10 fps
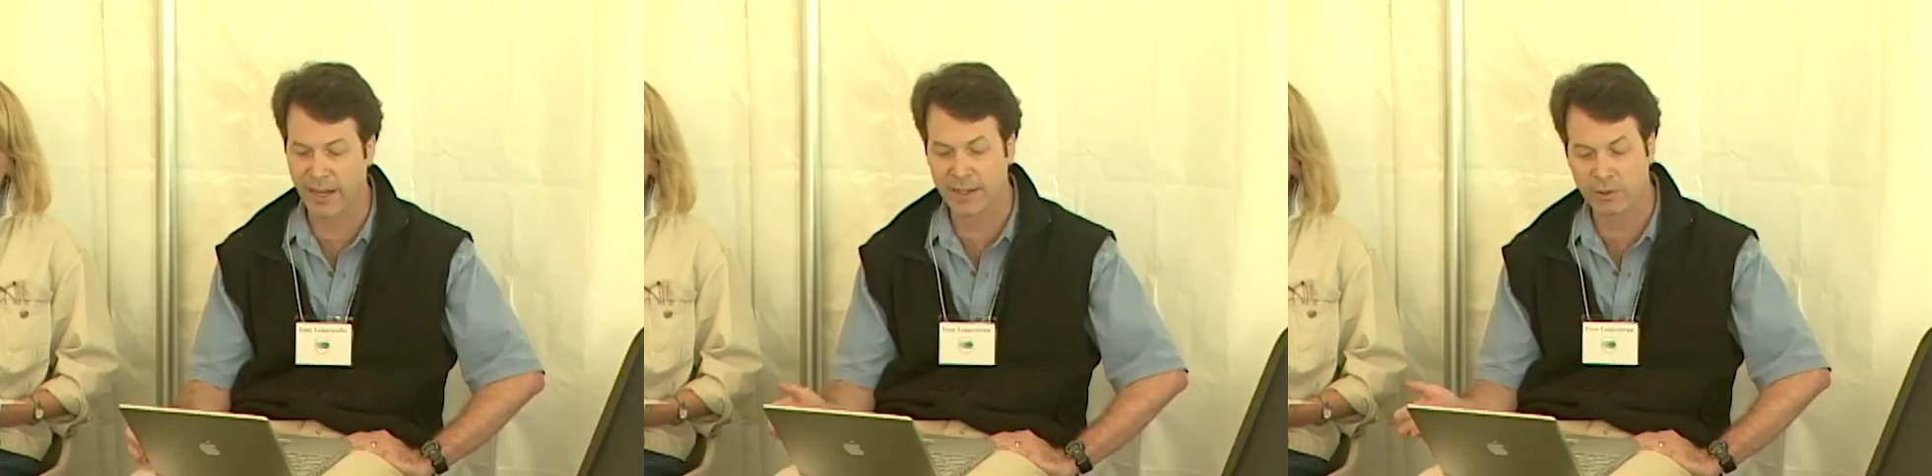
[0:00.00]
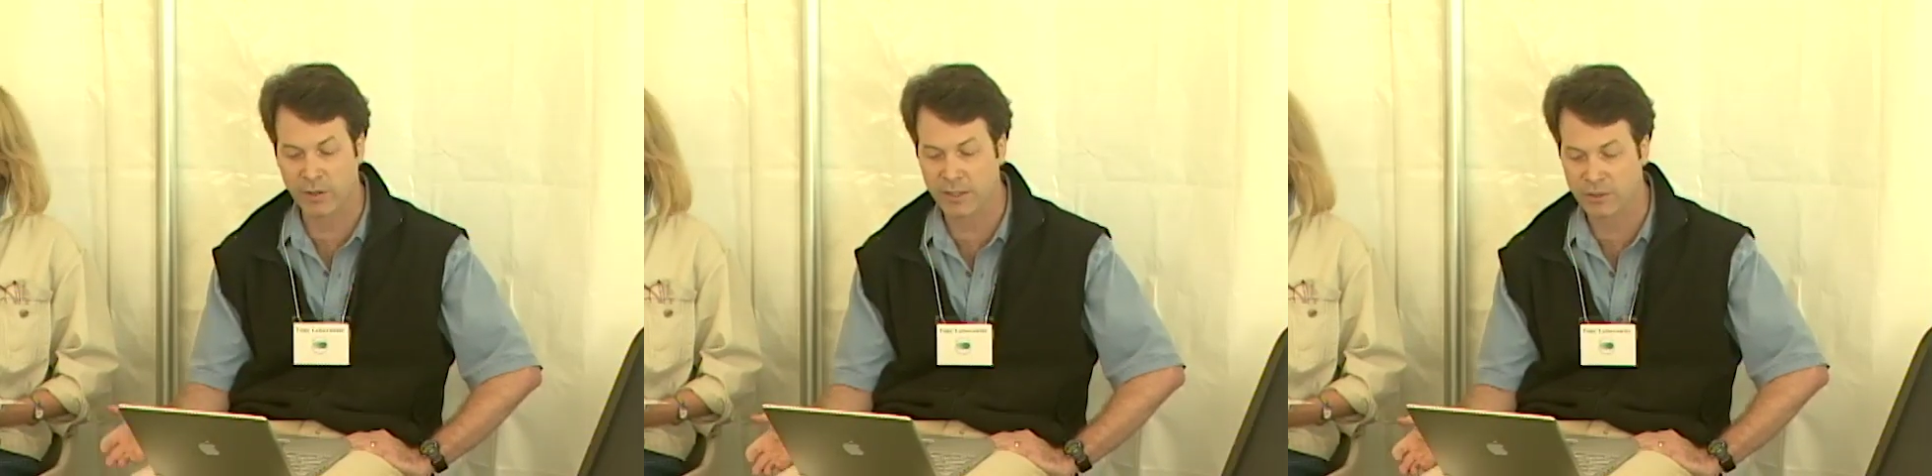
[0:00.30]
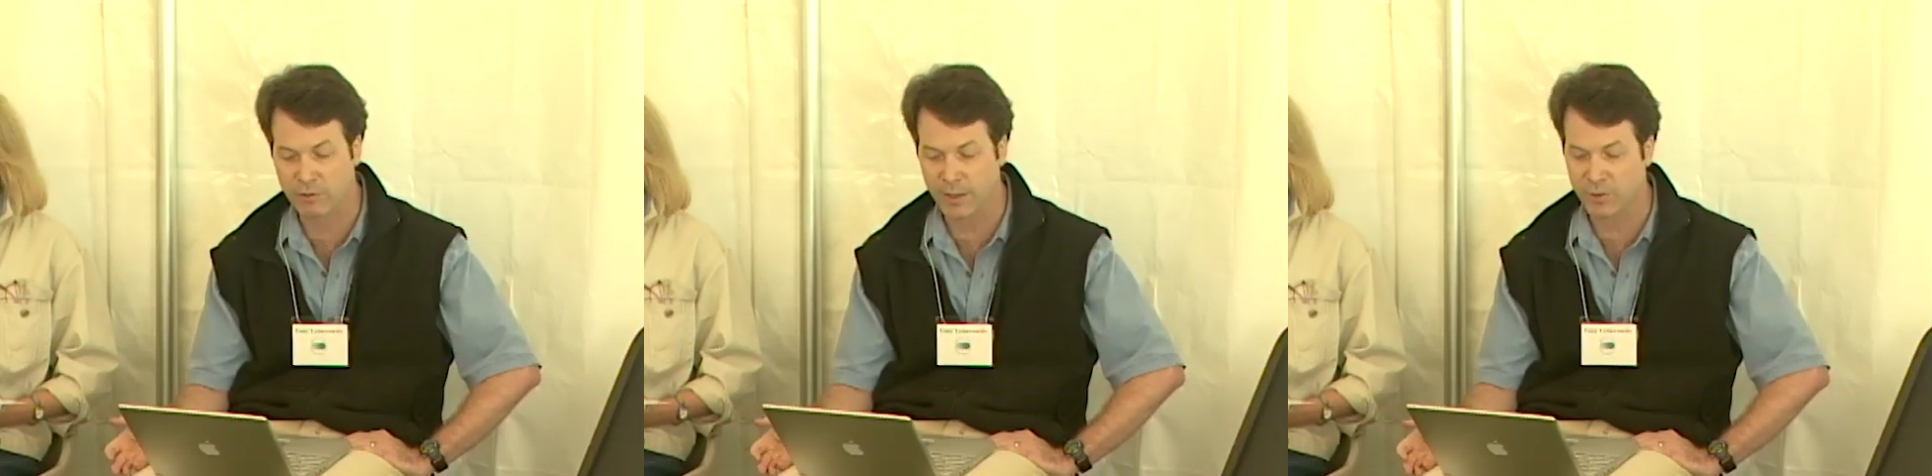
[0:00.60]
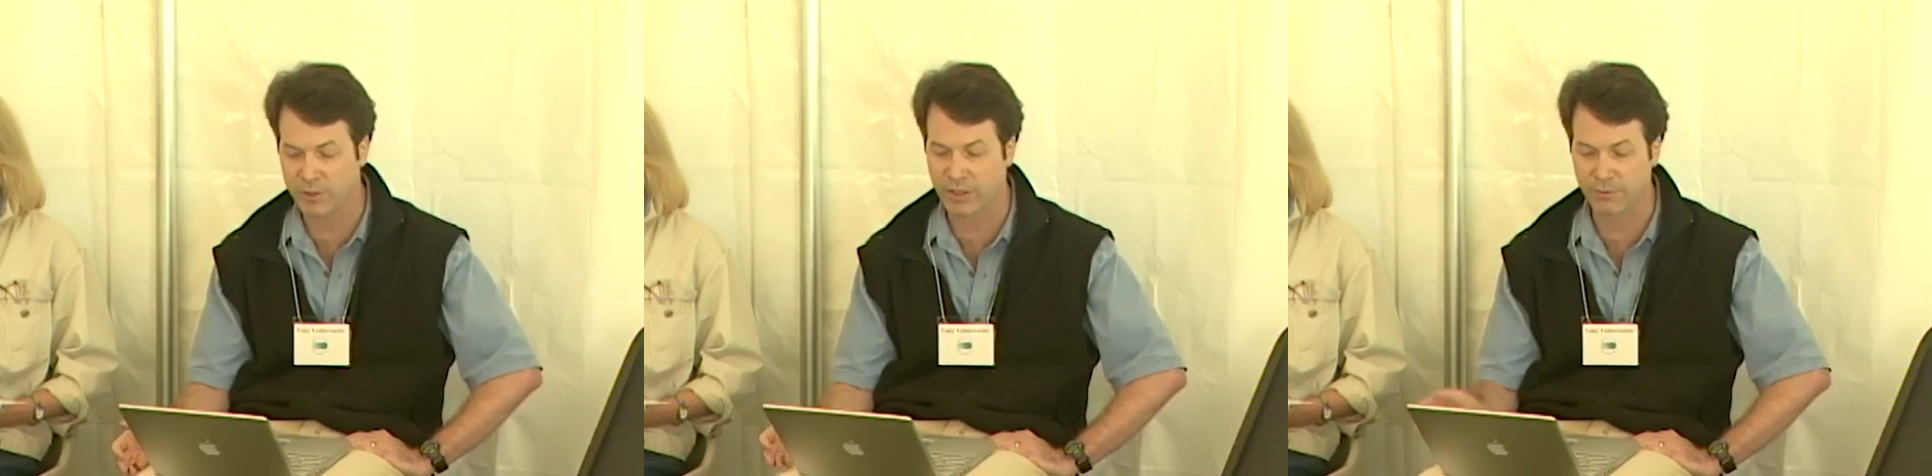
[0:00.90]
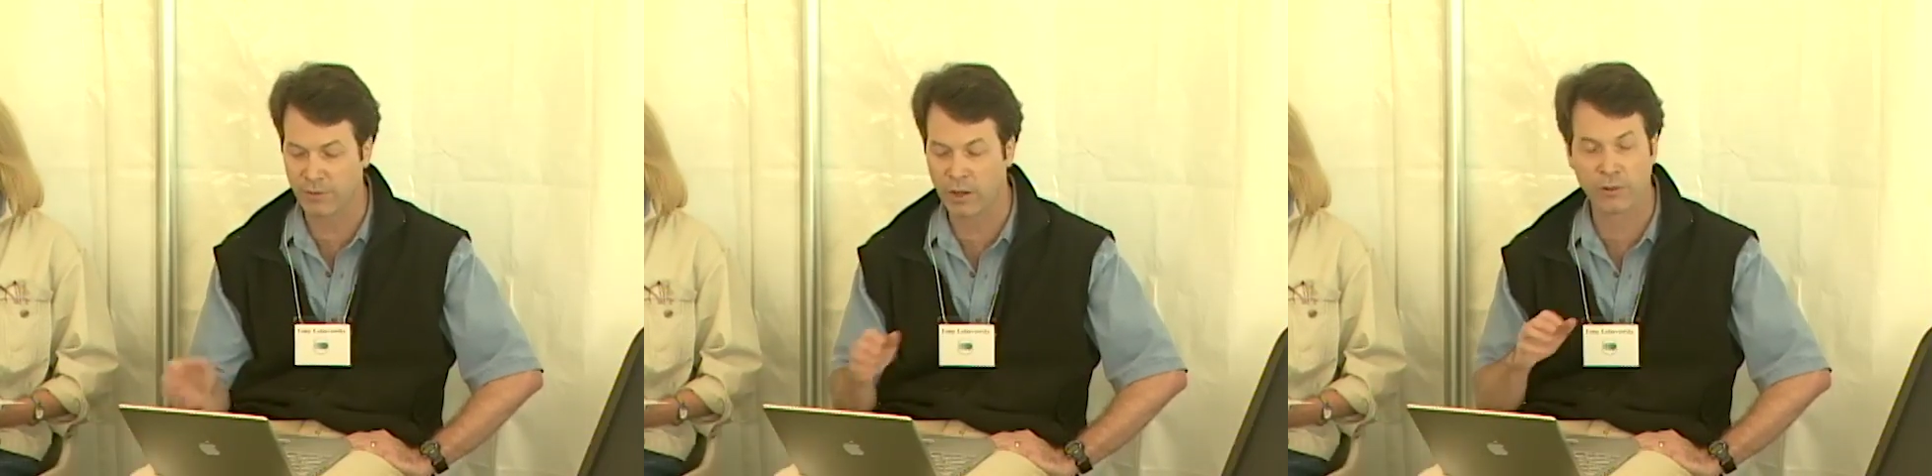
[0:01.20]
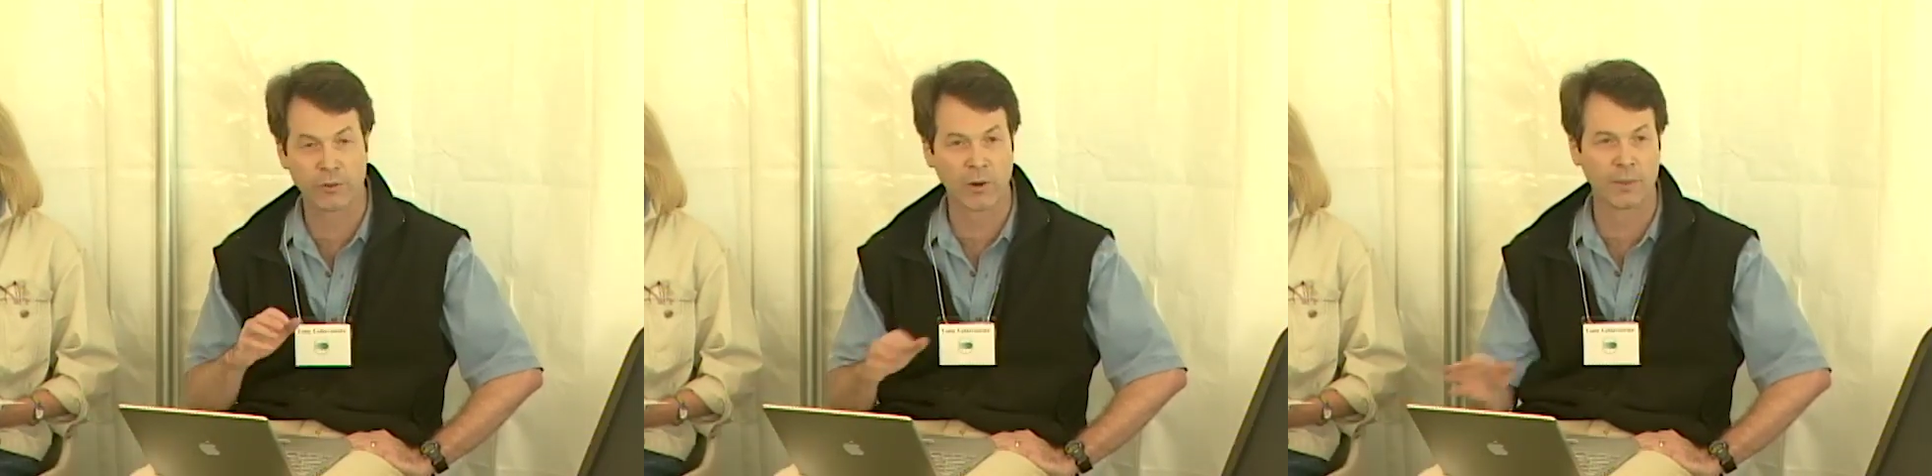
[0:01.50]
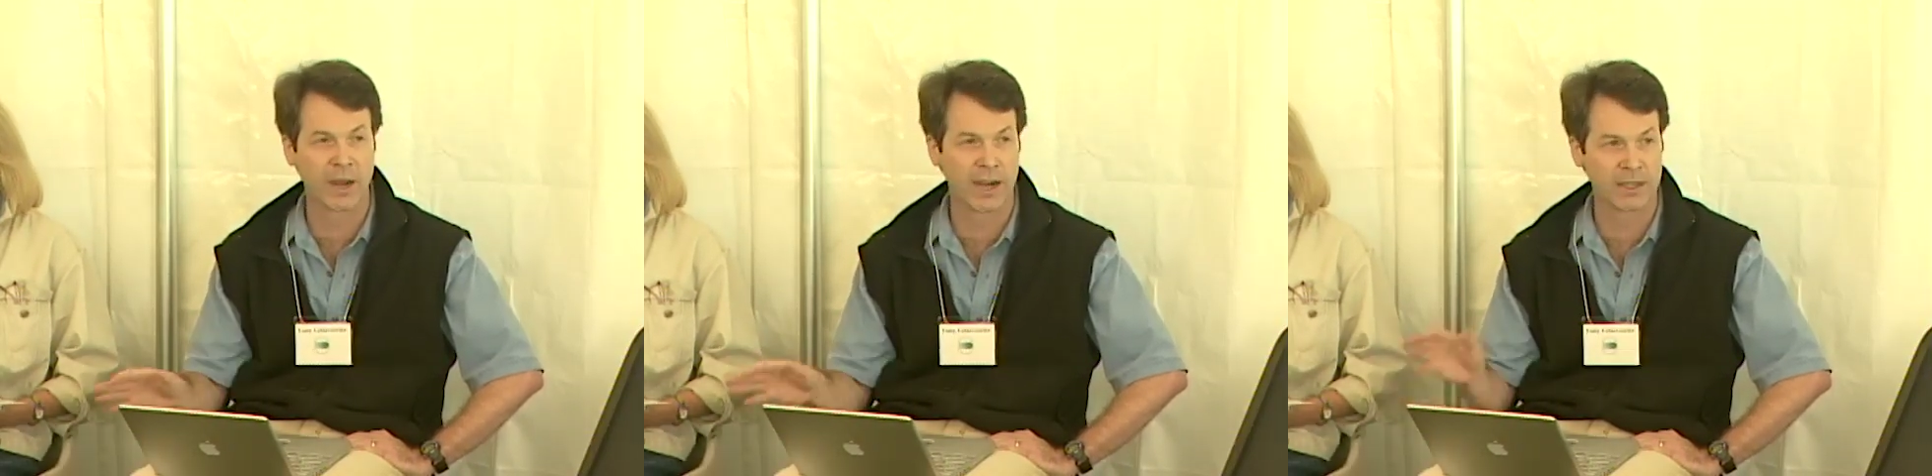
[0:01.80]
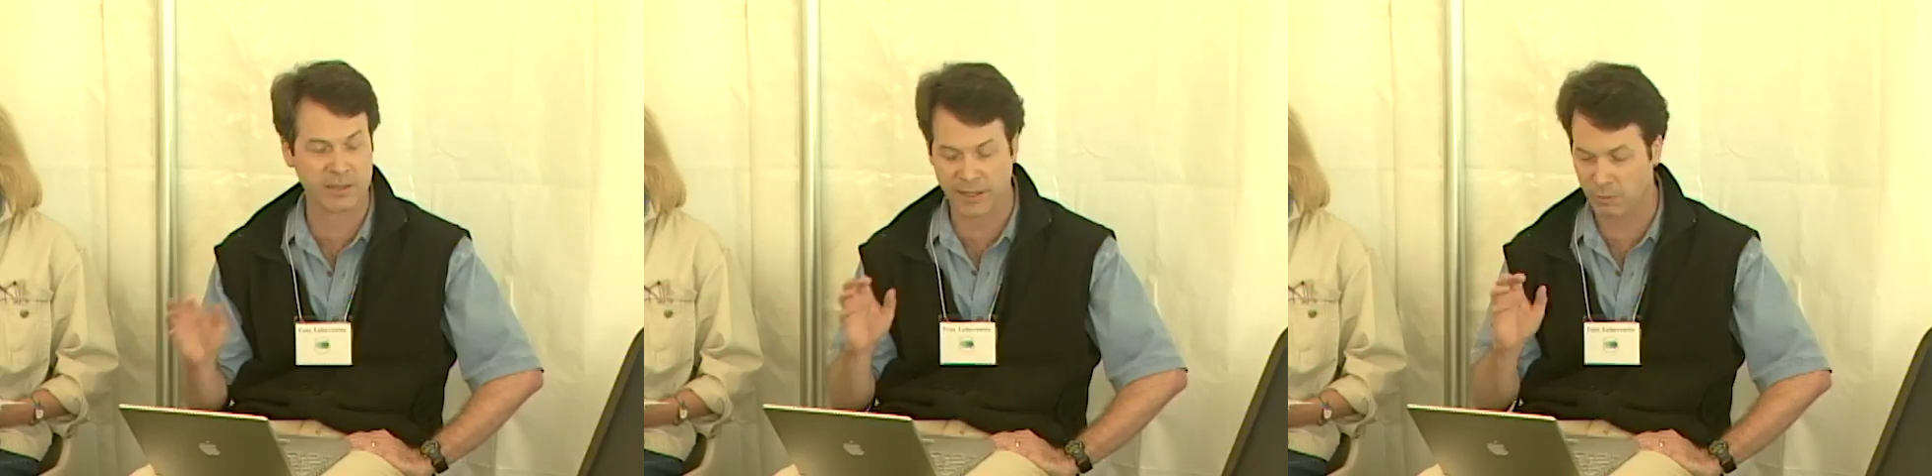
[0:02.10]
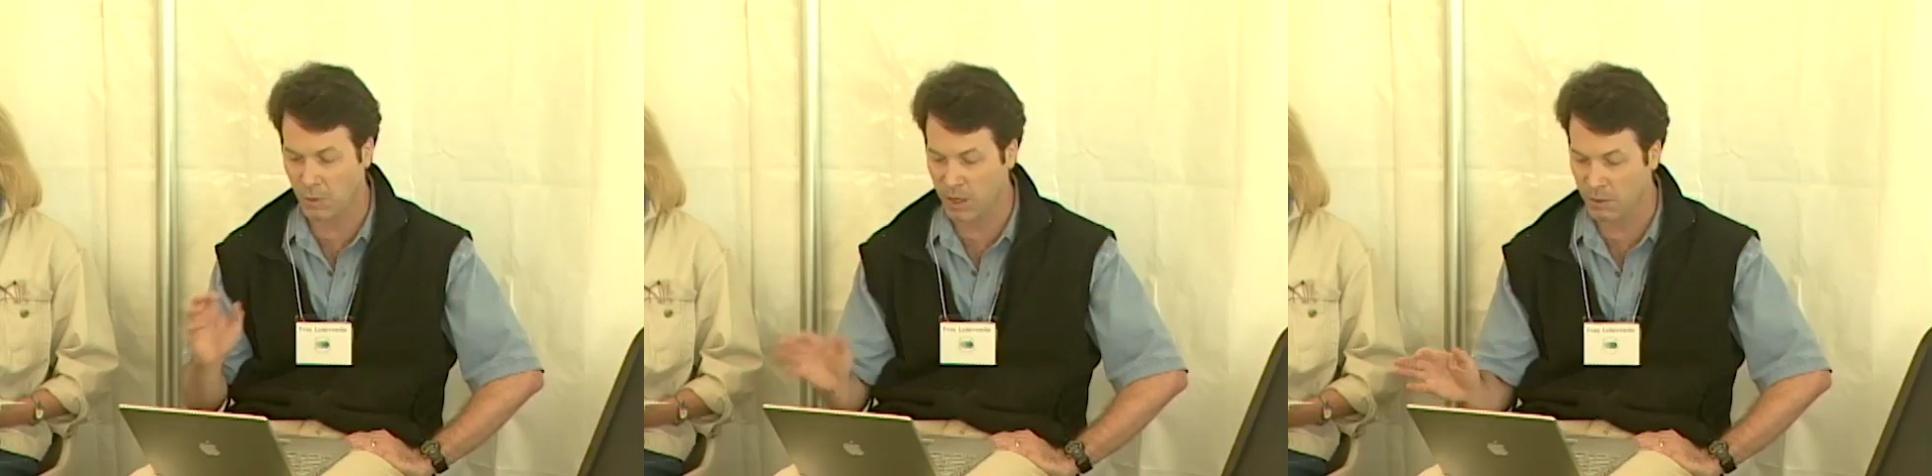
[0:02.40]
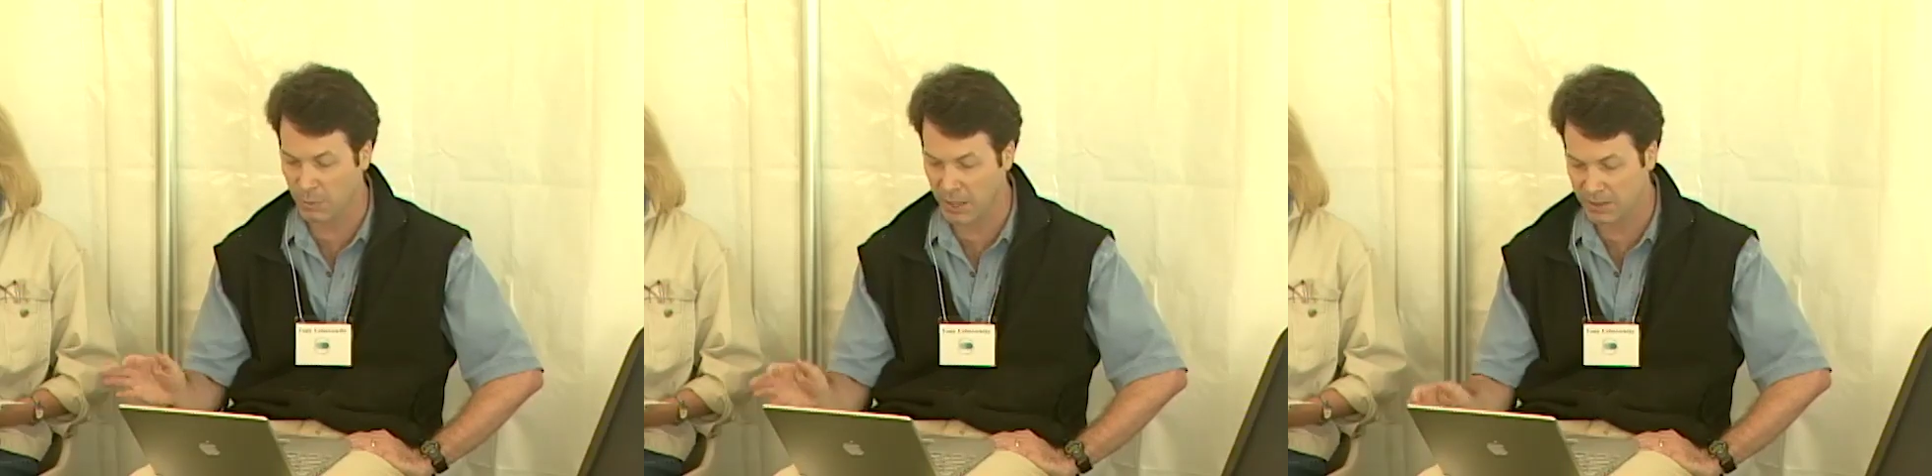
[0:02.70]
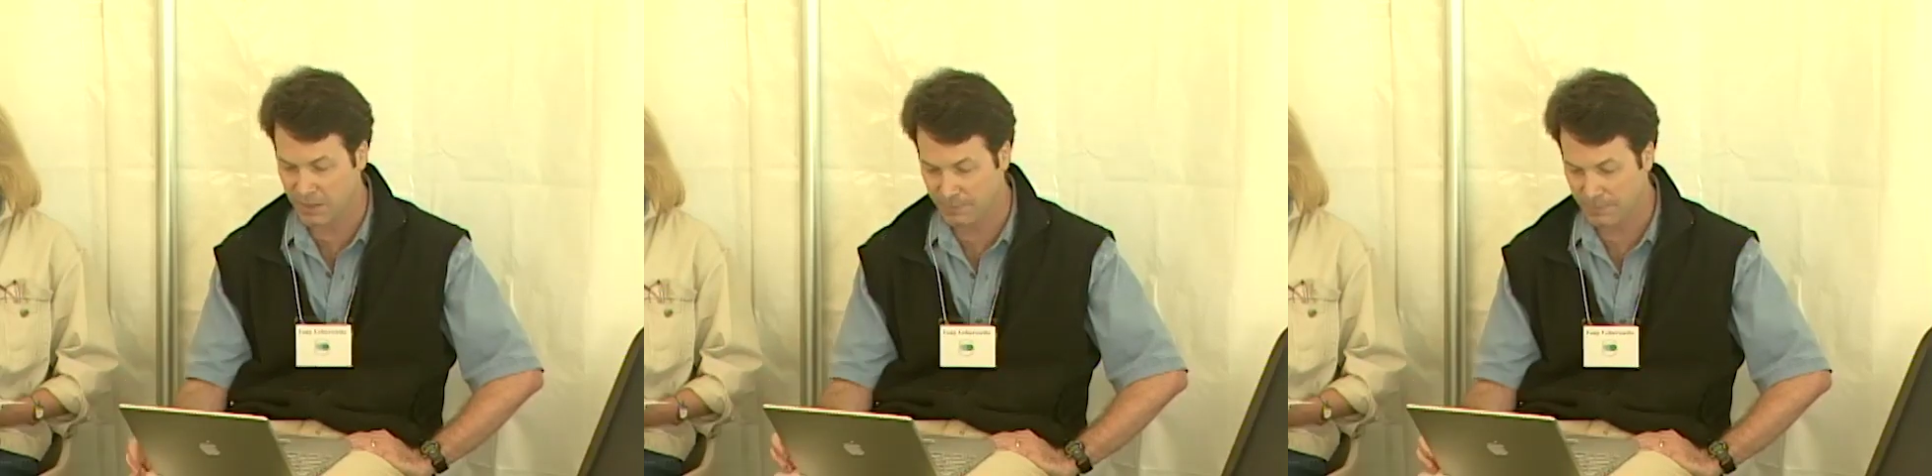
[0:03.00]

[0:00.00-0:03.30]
endocrine disruptors that flow through our bodies and waterways.